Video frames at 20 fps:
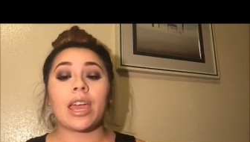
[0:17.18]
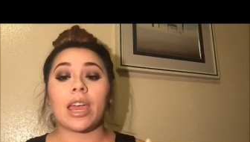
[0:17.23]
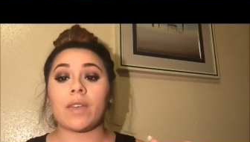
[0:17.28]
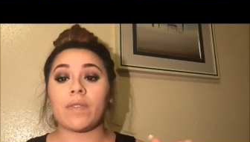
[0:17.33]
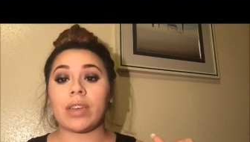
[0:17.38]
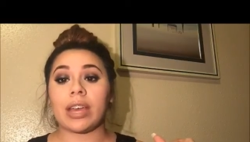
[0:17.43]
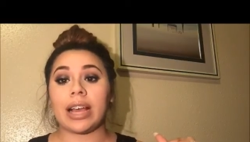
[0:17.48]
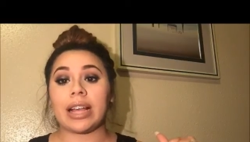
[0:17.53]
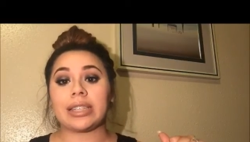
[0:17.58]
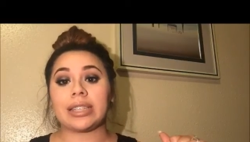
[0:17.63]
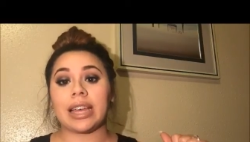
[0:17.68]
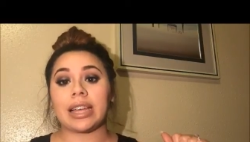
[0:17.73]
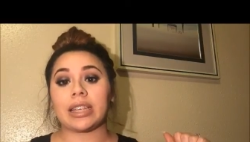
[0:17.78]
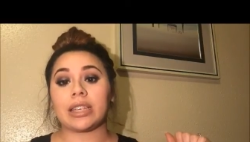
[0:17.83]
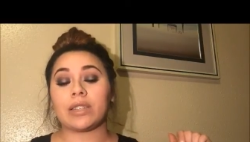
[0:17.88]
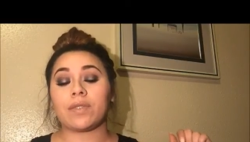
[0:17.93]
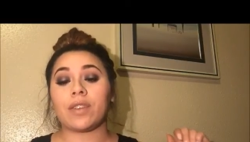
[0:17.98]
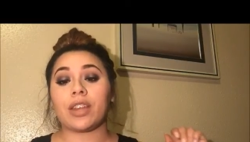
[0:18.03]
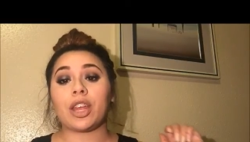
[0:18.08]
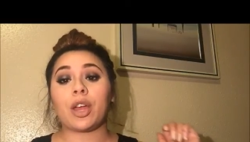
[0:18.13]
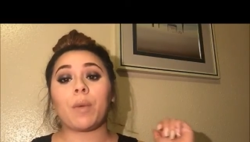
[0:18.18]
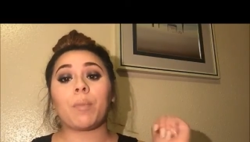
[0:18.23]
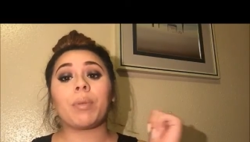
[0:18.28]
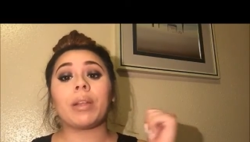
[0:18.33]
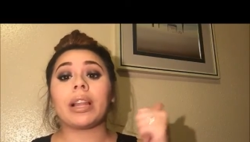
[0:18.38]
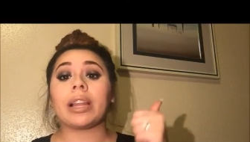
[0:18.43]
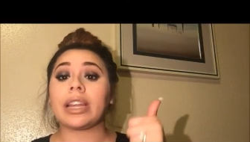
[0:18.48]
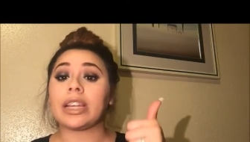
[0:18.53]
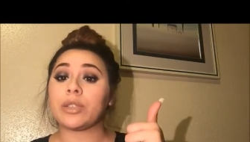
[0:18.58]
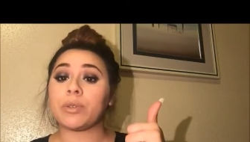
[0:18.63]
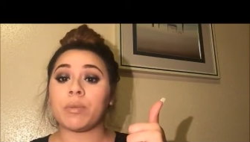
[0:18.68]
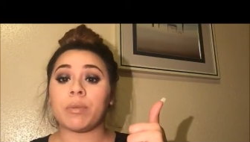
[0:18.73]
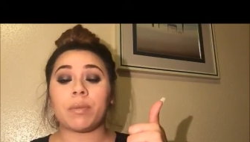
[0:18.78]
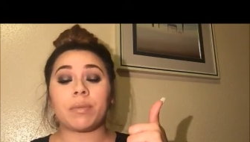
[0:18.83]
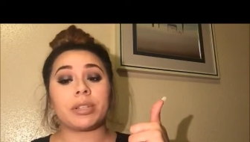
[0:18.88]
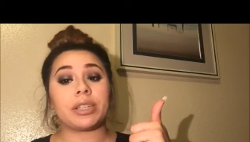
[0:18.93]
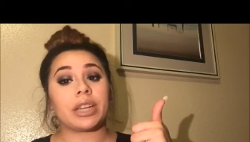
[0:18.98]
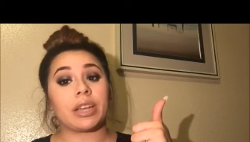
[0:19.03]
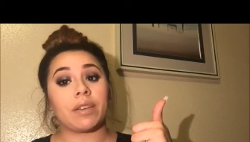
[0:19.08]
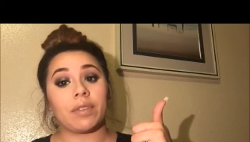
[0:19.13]
If you guys like this video, please
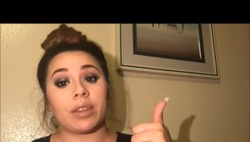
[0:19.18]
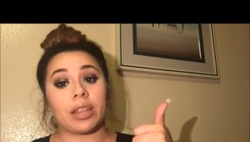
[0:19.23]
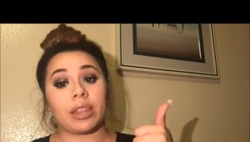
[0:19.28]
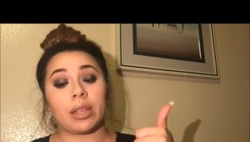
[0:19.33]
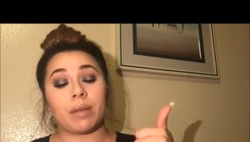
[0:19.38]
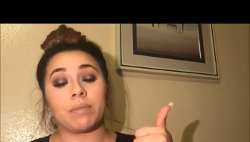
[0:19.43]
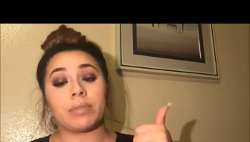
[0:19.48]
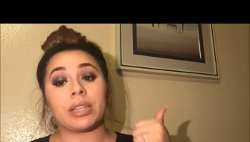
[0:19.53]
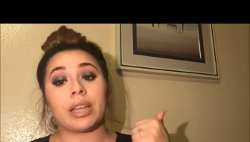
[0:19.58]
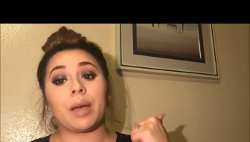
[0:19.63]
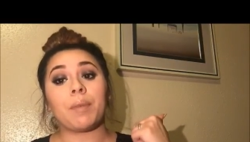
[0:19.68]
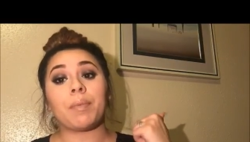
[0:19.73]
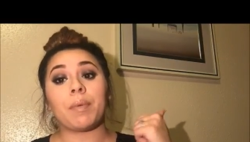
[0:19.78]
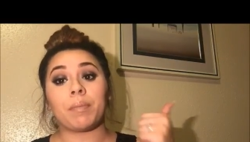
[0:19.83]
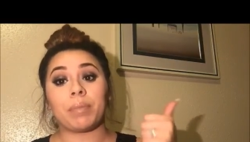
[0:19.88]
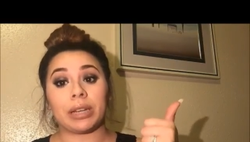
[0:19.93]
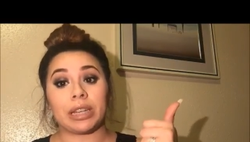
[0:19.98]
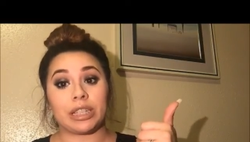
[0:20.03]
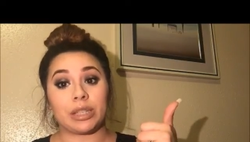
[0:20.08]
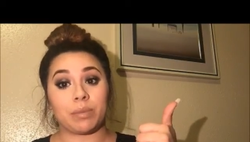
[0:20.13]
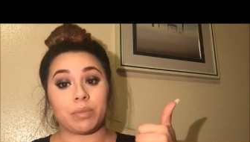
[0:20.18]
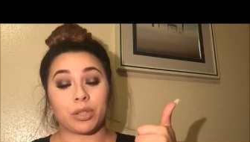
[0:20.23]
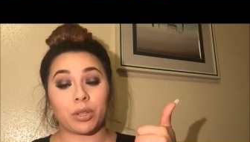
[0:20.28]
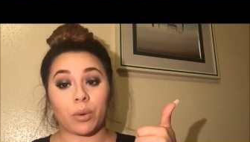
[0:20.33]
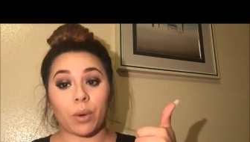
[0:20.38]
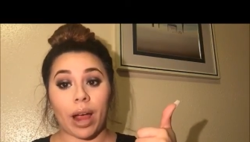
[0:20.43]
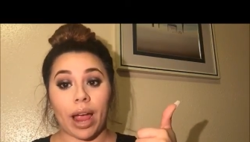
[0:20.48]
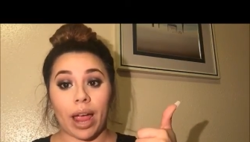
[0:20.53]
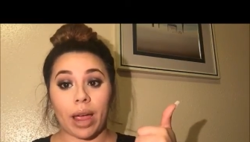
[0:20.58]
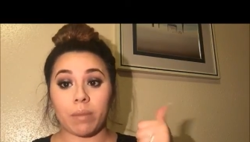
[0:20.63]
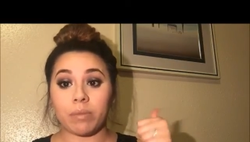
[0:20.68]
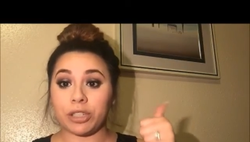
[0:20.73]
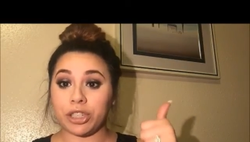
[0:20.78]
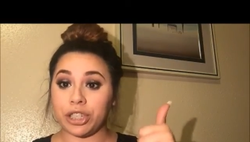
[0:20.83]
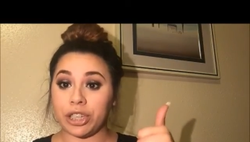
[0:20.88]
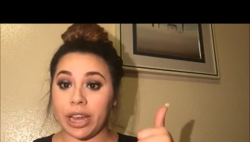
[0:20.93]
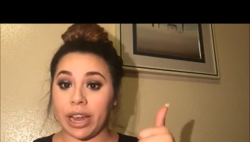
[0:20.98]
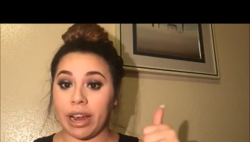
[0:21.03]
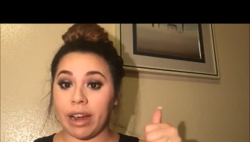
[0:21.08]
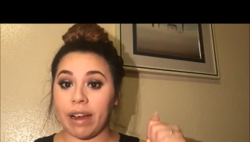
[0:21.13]
remember to give it a thumbs up. Please subscribe,
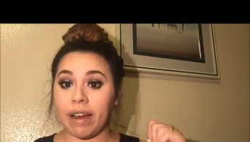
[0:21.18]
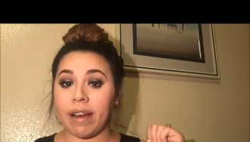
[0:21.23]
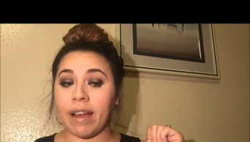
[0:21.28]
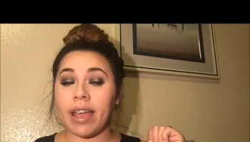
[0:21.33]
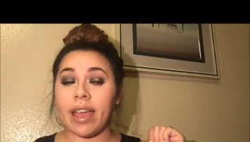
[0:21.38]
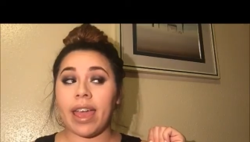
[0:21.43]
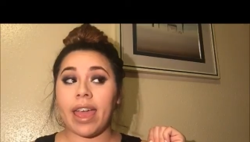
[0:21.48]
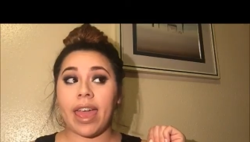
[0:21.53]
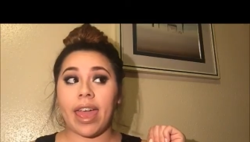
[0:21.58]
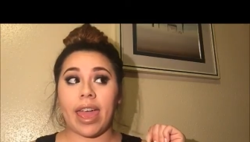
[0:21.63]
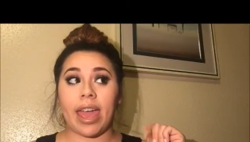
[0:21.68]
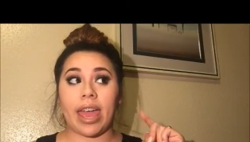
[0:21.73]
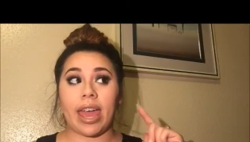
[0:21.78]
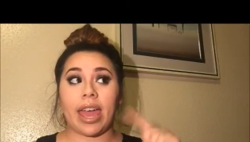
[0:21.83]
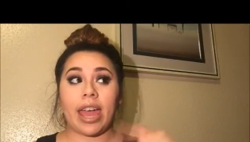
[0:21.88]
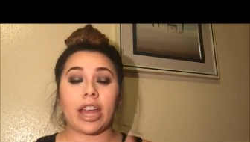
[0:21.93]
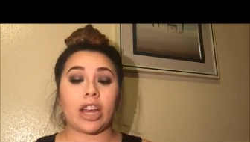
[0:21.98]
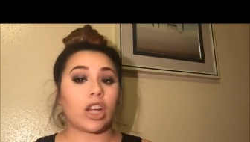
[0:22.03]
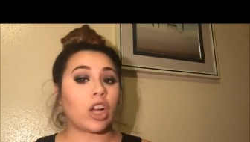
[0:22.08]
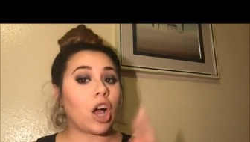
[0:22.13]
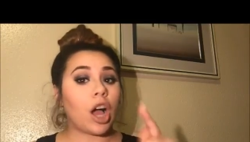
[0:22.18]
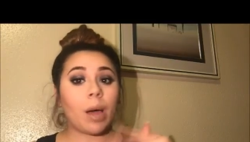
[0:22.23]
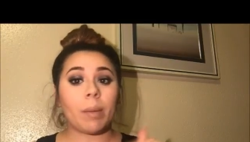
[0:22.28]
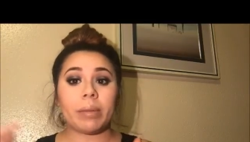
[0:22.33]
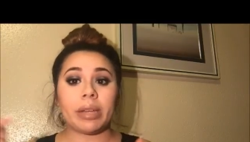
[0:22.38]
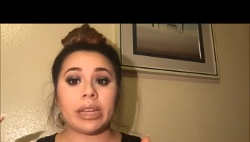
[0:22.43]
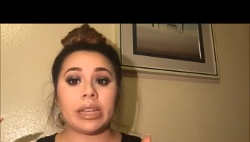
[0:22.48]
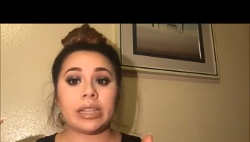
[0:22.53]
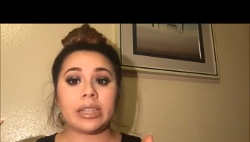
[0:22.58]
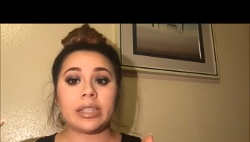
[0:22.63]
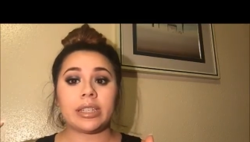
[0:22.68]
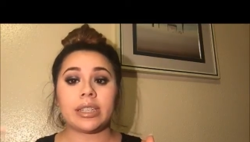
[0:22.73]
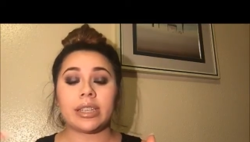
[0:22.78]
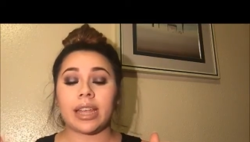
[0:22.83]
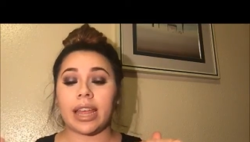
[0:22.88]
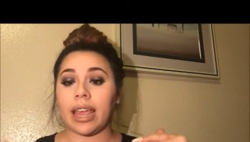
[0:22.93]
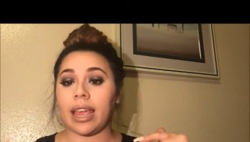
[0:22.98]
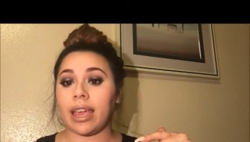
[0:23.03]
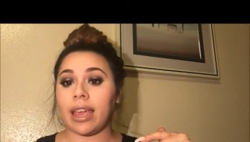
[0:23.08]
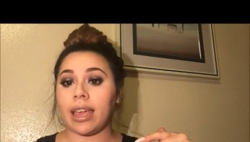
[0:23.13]
share, and comment.
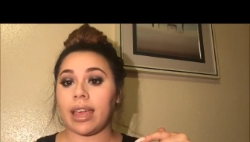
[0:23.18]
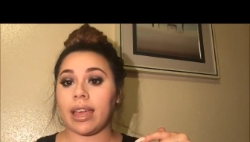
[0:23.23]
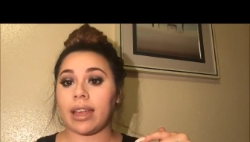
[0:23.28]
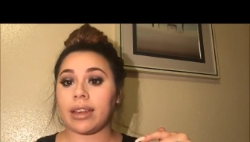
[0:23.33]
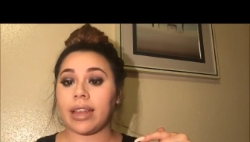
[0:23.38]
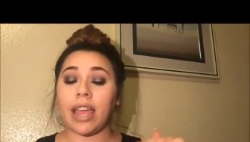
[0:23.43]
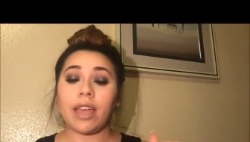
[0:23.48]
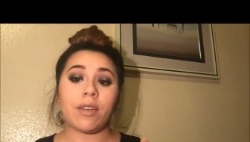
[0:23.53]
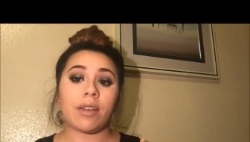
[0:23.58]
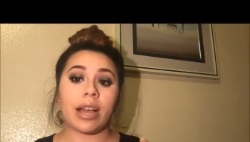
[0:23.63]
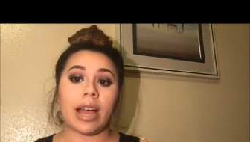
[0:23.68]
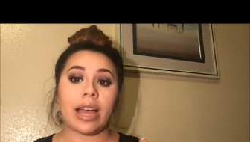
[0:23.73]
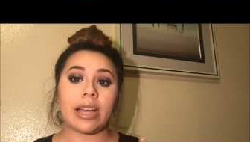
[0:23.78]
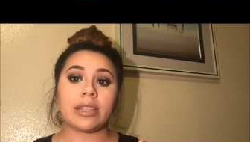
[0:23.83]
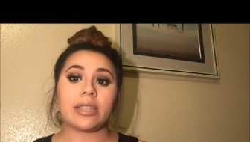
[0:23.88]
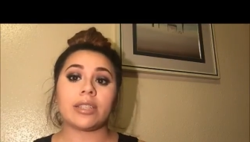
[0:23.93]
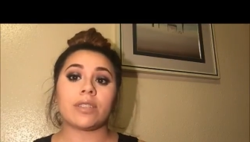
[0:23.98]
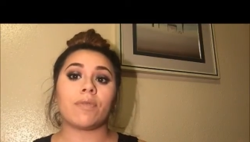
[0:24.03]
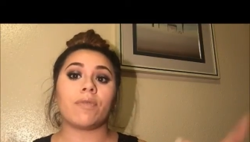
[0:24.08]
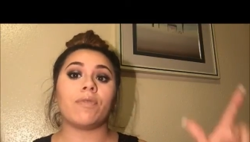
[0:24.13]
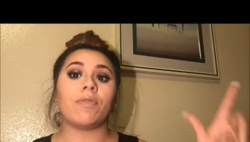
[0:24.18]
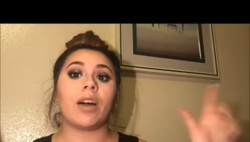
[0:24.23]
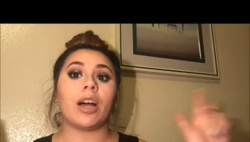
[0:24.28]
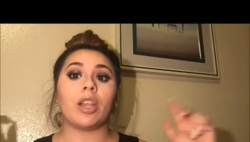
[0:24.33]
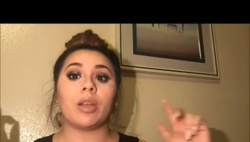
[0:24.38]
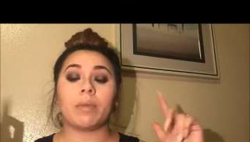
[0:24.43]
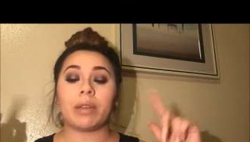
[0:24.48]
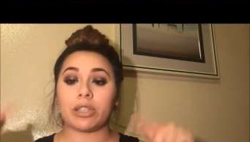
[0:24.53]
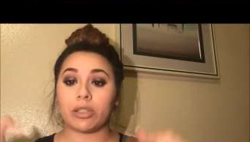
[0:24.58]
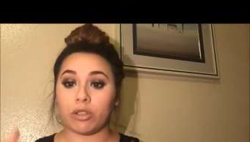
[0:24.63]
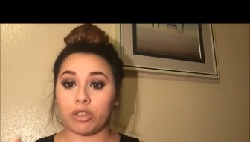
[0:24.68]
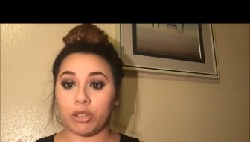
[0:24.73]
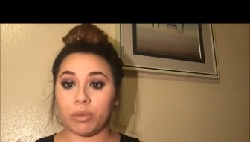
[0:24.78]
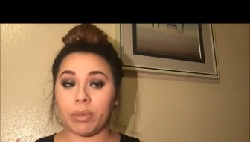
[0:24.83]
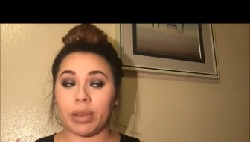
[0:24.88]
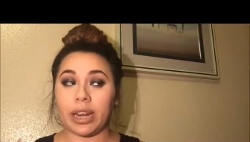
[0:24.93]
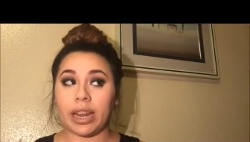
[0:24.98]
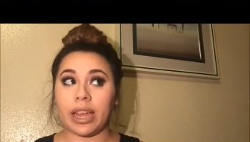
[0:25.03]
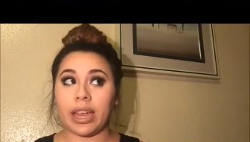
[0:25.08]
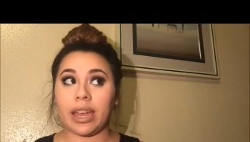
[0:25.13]
And yeah, you guys follow my social
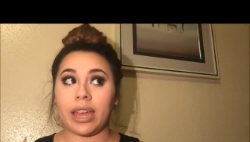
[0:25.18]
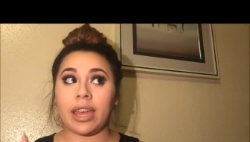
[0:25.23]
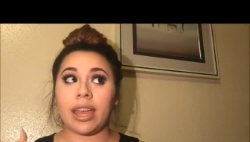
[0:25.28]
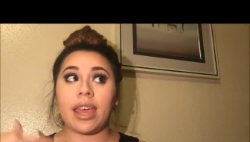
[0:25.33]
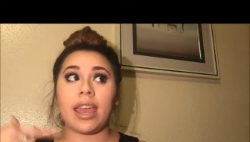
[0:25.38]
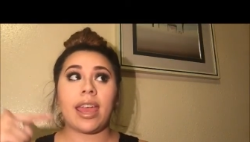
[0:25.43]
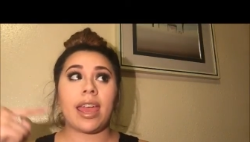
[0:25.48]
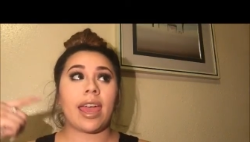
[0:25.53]
media.